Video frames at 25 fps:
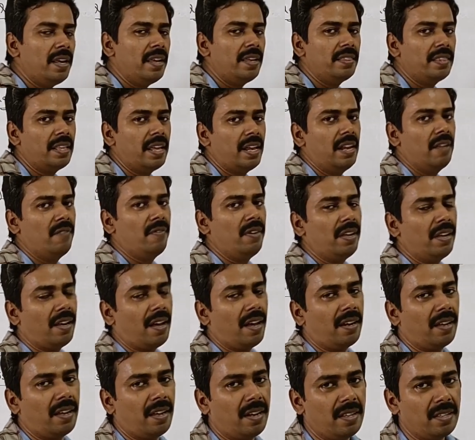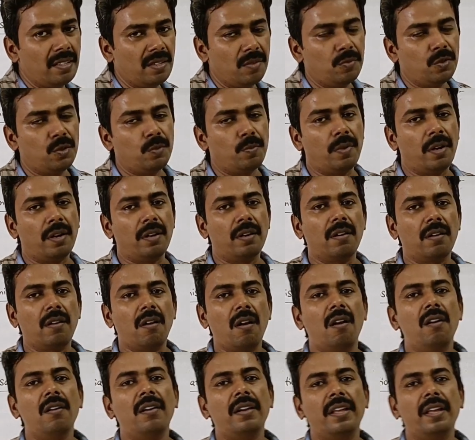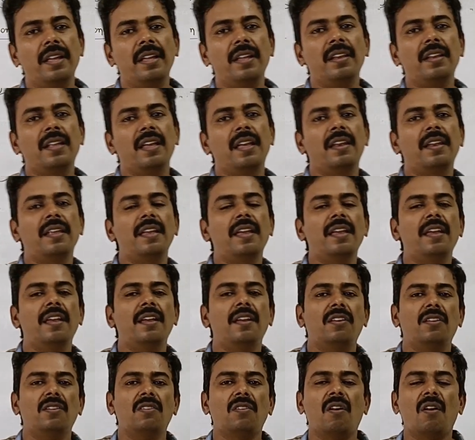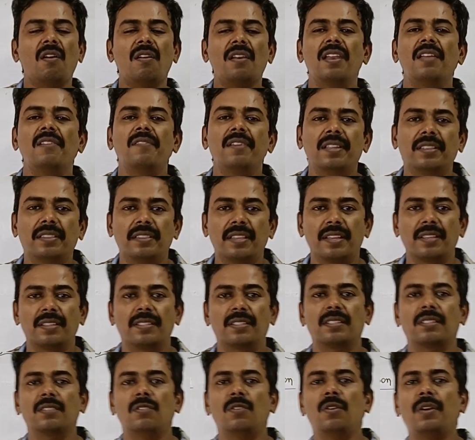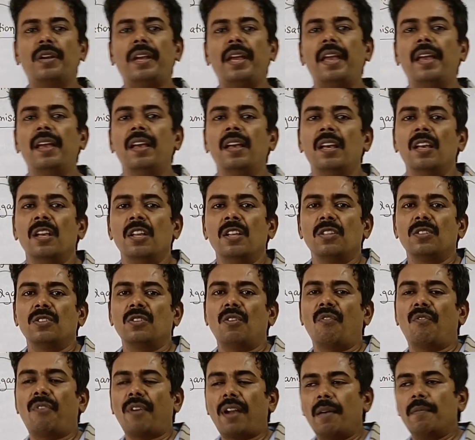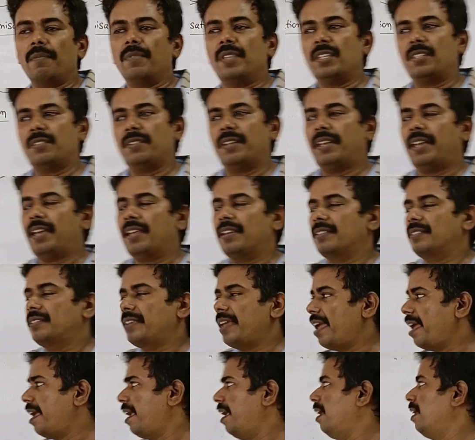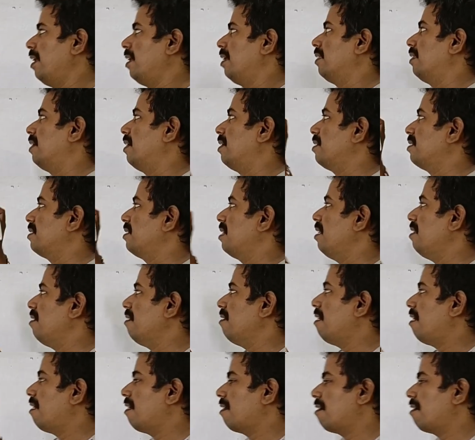in the living organisms but not in any non-living things. Okay, so from this you can say that cellular